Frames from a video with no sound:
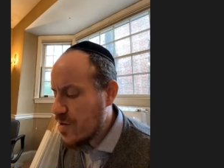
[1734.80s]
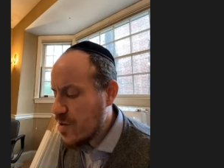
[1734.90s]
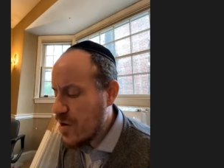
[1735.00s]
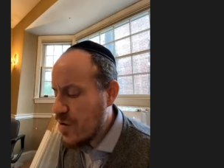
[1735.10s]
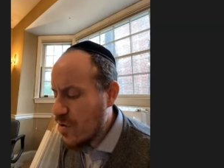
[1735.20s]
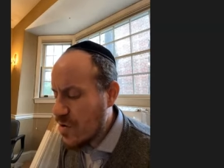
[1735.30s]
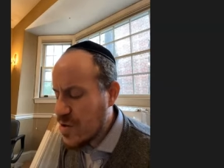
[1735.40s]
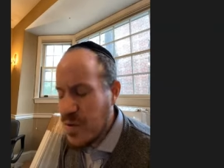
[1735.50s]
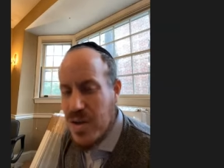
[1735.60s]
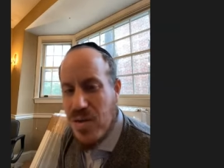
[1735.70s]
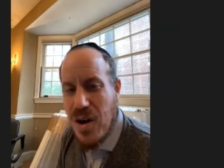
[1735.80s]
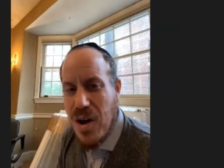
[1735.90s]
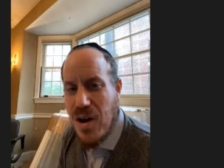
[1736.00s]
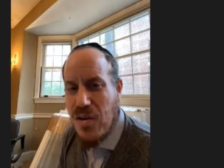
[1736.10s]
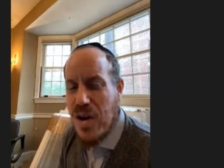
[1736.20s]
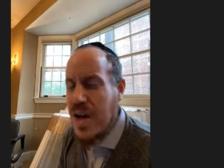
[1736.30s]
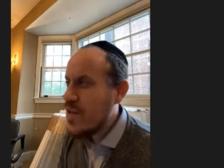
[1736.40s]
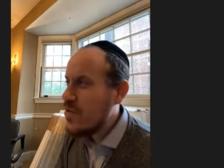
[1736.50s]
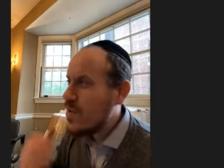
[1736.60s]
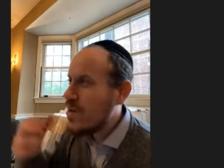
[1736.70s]
No, also when you hoe,
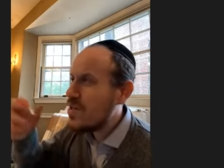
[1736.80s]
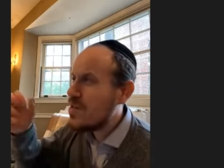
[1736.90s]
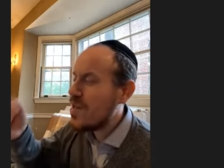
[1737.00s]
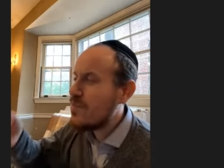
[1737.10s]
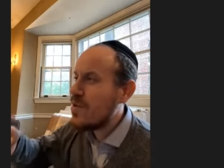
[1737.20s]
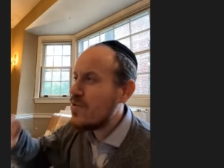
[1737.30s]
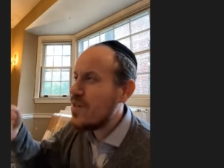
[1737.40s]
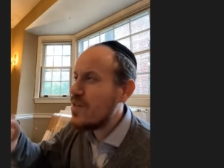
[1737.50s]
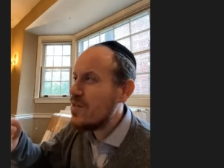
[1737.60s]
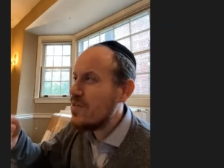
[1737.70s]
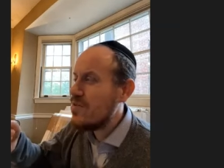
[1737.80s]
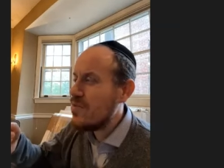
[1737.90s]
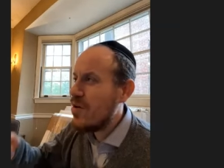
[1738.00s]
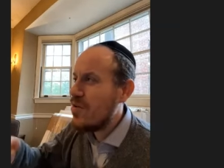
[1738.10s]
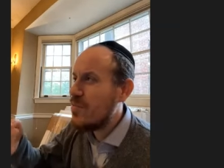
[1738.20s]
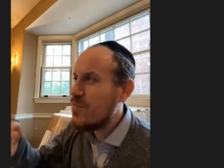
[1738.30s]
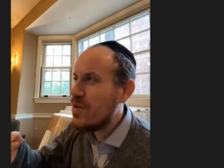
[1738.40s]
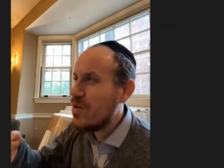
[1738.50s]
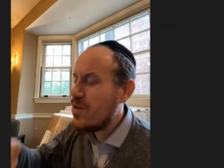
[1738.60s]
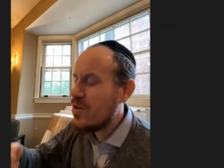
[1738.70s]
you really typically you hoe up
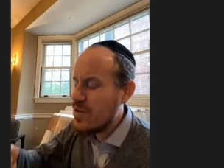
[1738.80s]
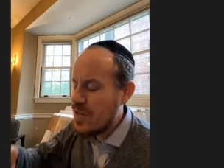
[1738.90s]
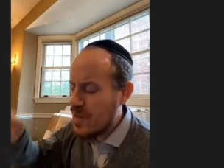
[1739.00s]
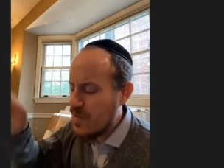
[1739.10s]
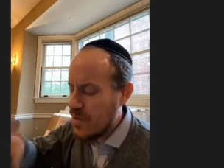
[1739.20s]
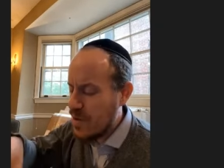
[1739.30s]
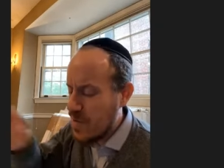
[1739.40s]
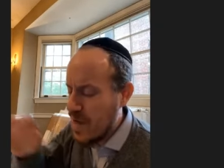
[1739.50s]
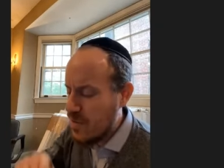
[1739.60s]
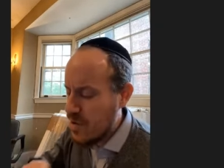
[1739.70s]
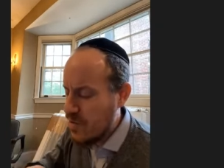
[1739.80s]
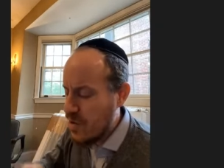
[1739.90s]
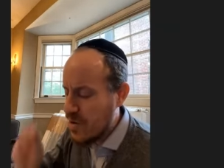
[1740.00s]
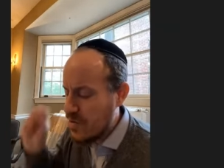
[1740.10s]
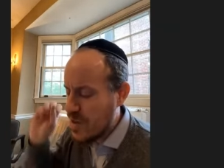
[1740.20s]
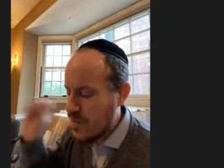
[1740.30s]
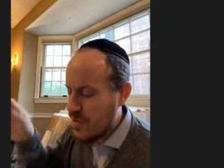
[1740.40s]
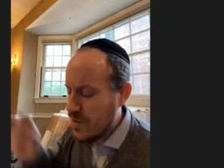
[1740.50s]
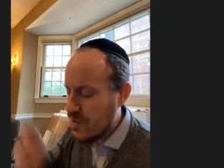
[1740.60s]
the earth and then you put it right where you are. You don't typically